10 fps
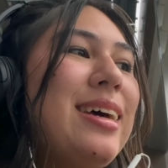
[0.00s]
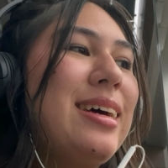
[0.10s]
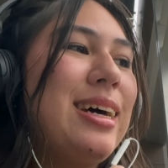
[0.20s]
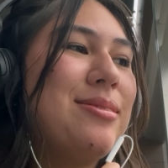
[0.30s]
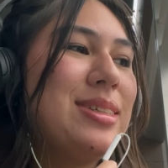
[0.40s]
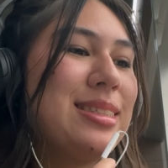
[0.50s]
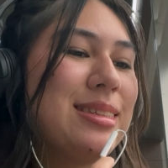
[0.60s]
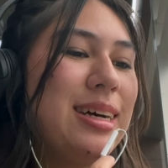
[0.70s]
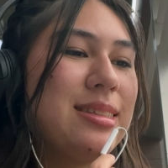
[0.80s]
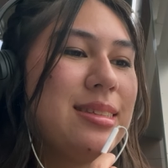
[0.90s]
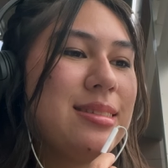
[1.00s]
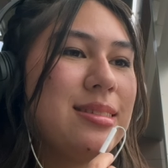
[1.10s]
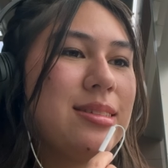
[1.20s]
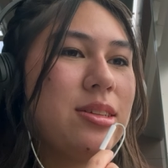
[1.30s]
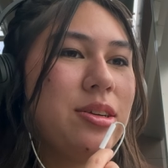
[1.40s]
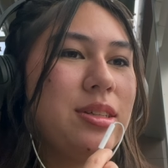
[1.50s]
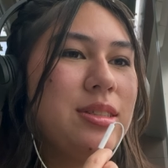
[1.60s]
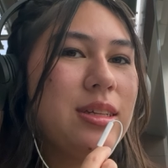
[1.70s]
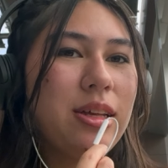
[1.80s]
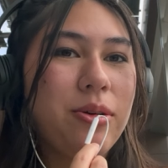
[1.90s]
Emma's class doesn't start
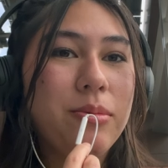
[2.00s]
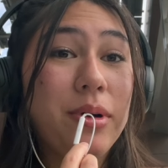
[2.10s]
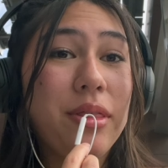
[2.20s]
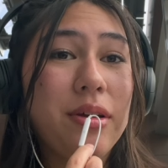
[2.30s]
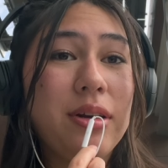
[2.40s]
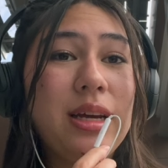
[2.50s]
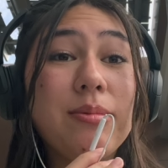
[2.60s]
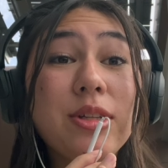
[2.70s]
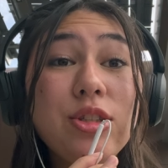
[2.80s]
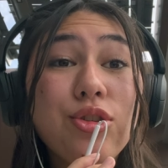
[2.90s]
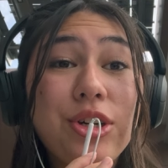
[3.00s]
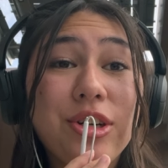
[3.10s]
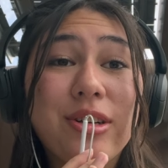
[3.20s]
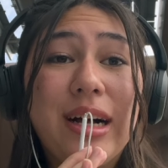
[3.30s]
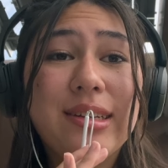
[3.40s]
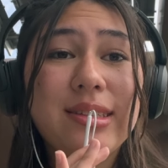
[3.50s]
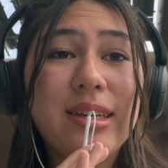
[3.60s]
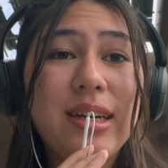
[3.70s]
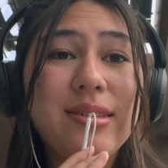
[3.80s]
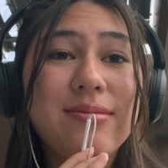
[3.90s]
until like 1.30. I'm gonna join her class
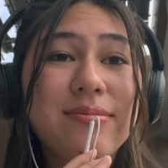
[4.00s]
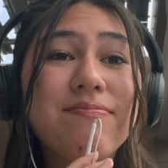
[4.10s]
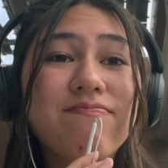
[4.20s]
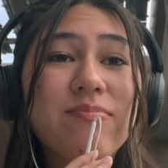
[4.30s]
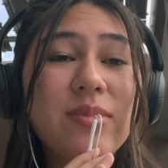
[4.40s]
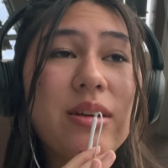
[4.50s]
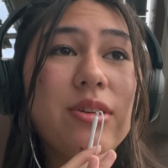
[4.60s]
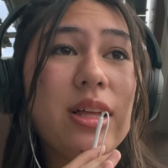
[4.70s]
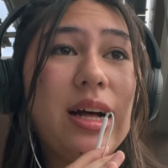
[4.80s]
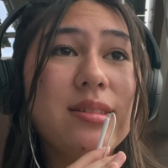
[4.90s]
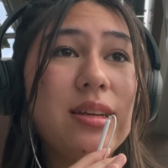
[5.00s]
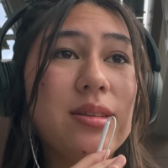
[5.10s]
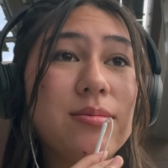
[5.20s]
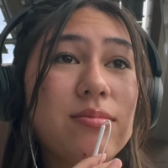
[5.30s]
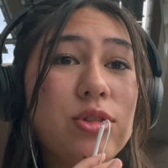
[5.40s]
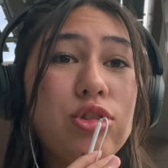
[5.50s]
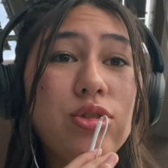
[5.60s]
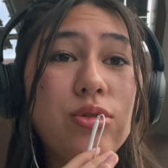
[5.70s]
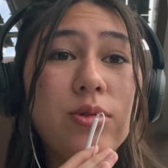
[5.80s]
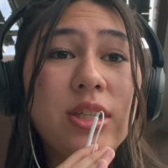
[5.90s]
again. For the last like
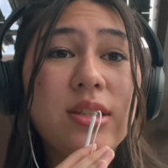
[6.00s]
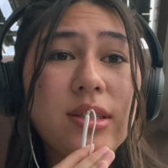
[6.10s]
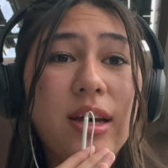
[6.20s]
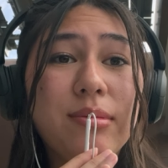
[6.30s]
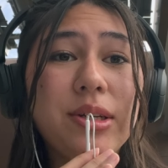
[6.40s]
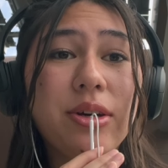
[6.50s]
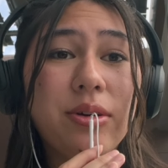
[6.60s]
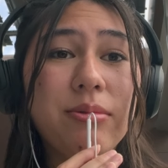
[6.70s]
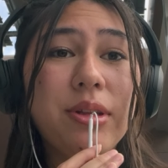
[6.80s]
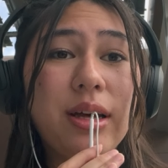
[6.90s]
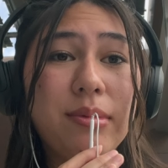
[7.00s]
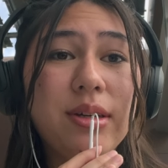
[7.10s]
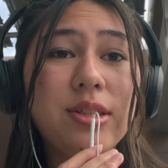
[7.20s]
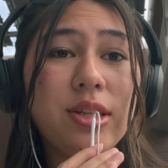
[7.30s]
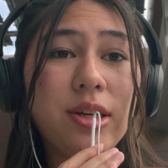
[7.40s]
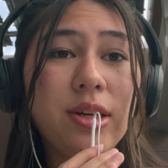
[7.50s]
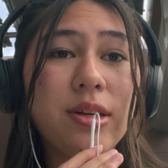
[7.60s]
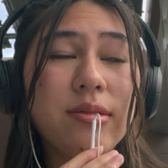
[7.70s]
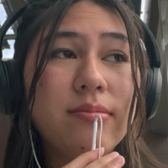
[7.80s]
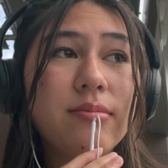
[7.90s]
two weeks, I've been going with Emma to
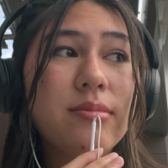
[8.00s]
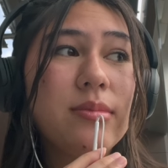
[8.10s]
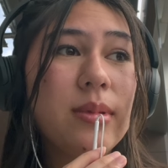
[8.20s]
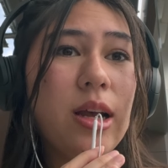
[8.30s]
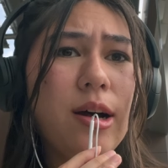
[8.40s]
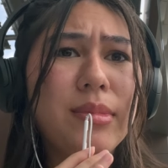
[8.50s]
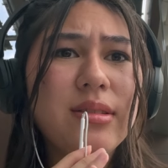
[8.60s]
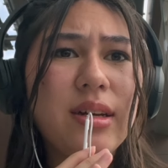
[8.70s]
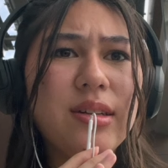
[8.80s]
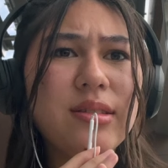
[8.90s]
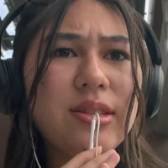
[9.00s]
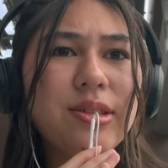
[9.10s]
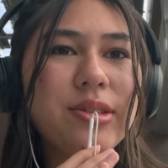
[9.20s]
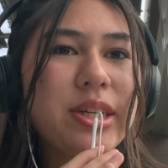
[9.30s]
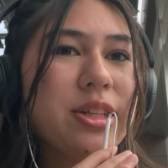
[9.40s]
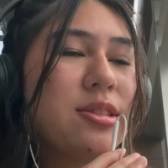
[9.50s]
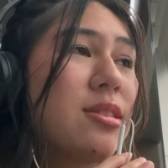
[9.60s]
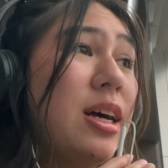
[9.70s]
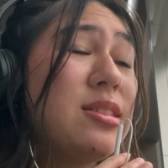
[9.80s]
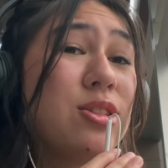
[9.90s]
her homicide and serial killers
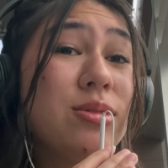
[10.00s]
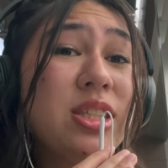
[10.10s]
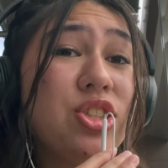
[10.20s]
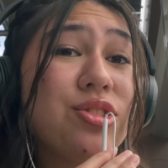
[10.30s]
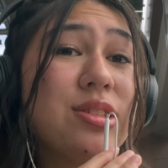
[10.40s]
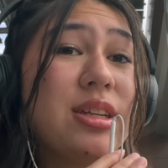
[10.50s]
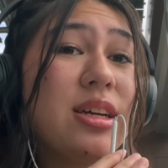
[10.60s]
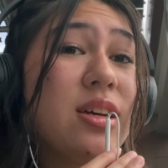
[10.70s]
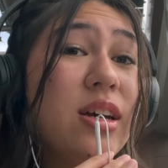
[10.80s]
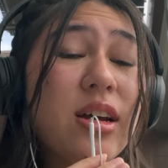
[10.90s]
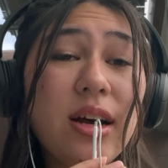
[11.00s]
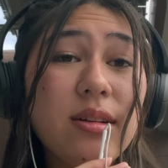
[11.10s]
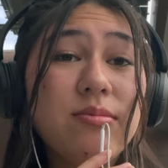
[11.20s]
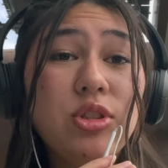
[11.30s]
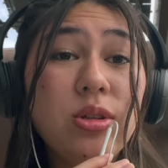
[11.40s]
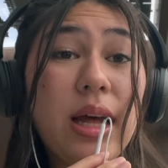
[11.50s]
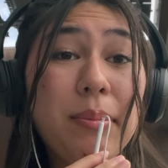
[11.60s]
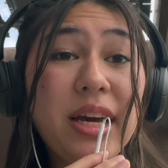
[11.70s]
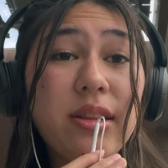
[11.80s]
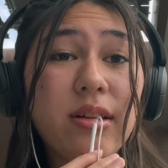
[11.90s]
class. It's really interesting. Am
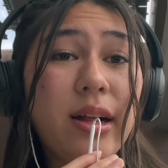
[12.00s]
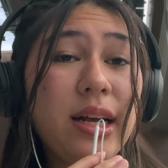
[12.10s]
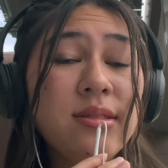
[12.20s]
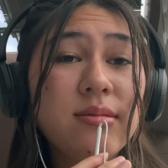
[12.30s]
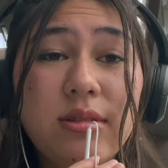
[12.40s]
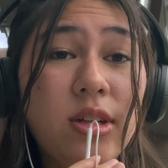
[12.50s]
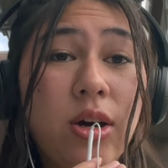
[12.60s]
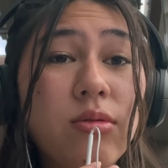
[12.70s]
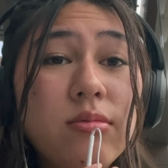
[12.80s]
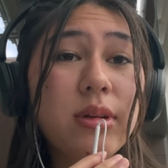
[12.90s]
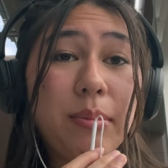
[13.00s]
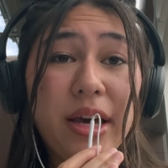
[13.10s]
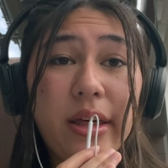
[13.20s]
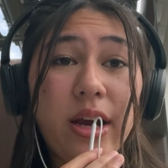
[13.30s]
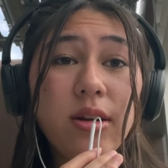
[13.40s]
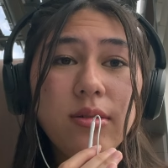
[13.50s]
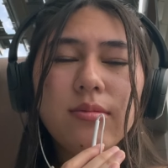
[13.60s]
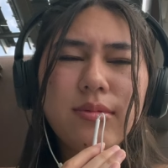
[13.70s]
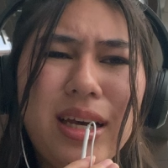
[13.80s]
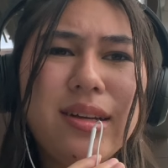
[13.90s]
I in the class? No. Am I there?
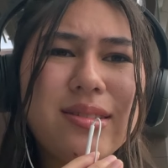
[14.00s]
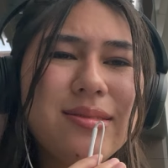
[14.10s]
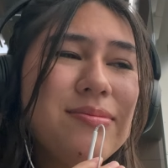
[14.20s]
Yes.